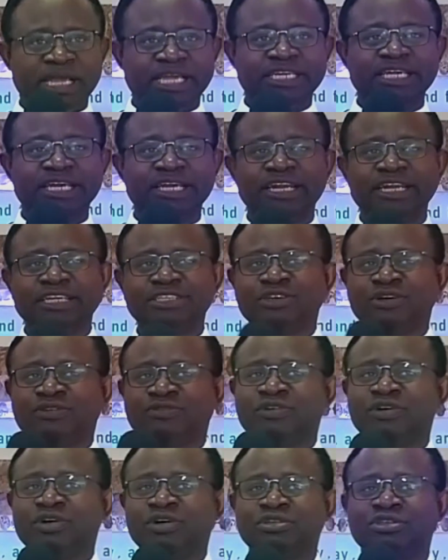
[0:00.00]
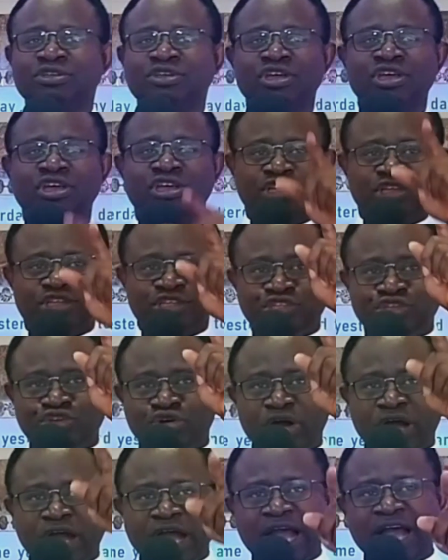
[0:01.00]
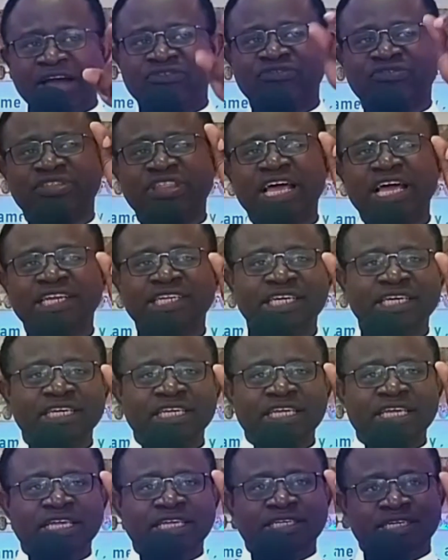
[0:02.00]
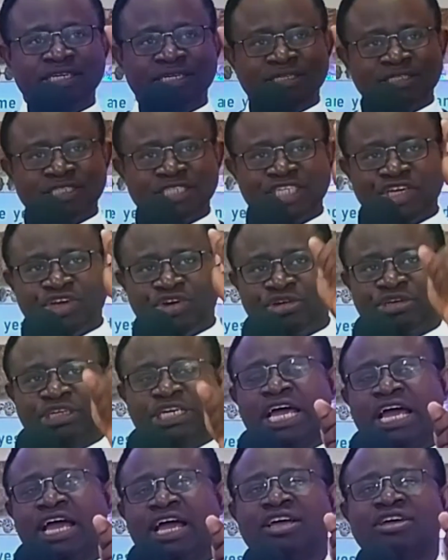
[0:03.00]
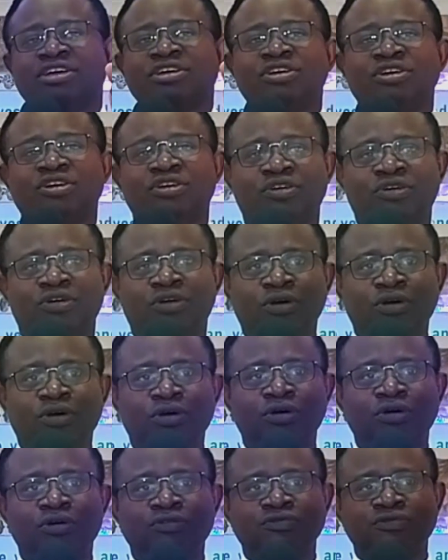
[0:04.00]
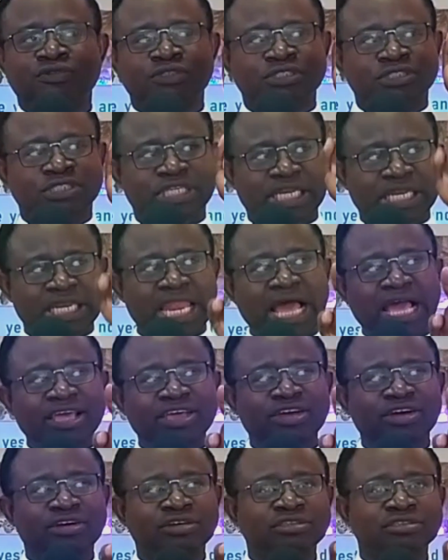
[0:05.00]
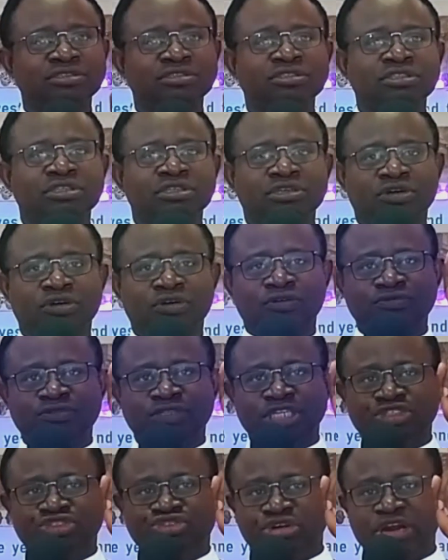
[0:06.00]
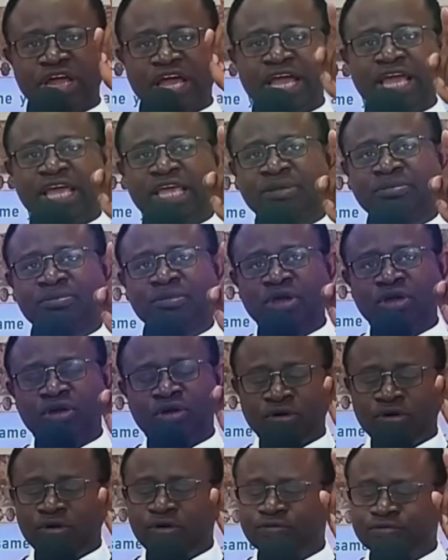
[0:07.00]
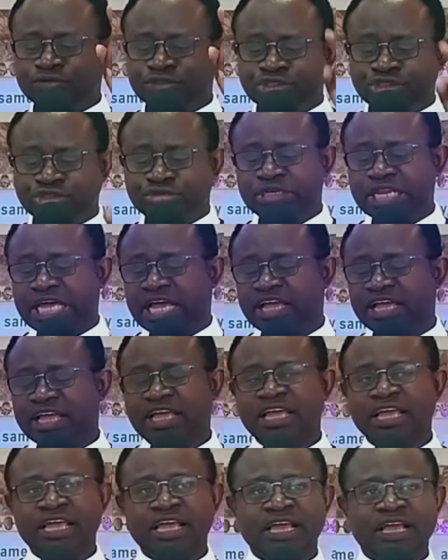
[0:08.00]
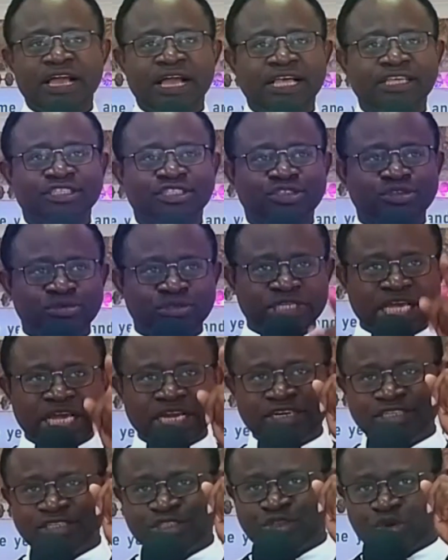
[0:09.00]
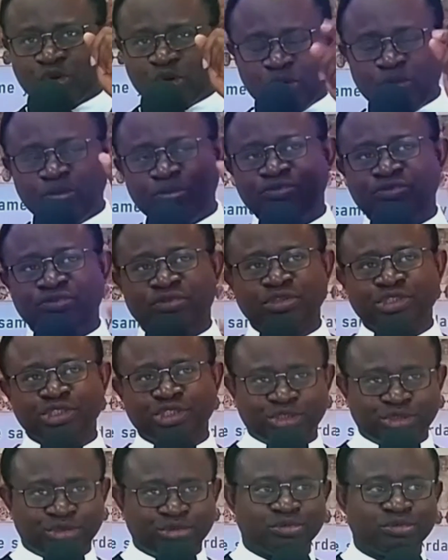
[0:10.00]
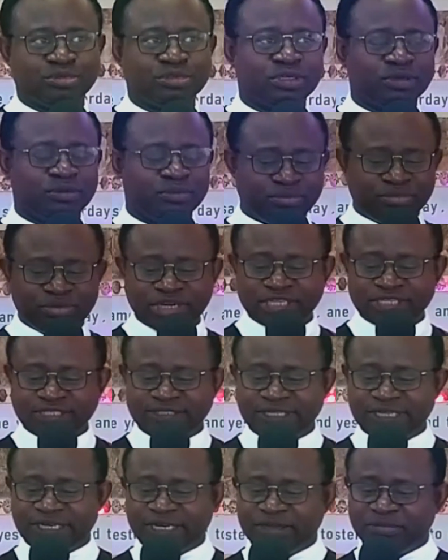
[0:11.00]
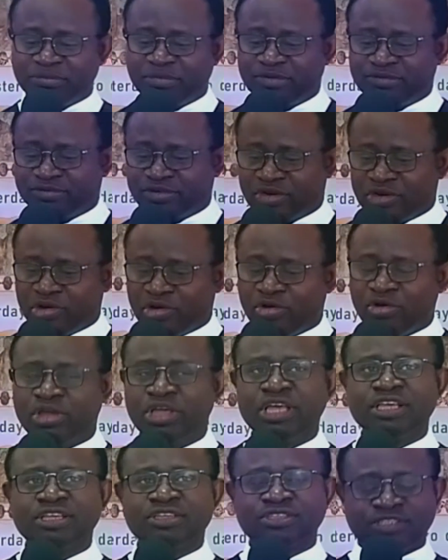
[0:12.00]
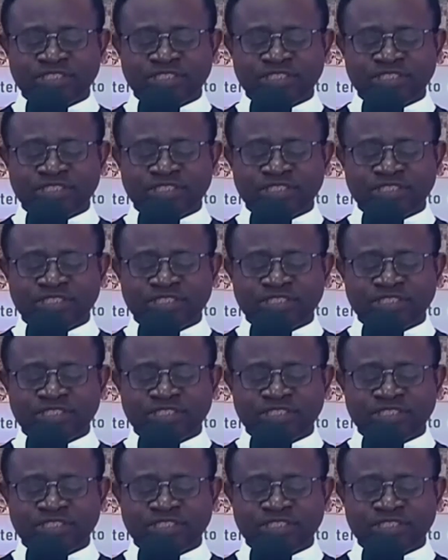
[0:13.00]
By the grace of God, you are after the order of the lion of the tribe of Judah. And so there is hope for you. Praise the name of the Lord.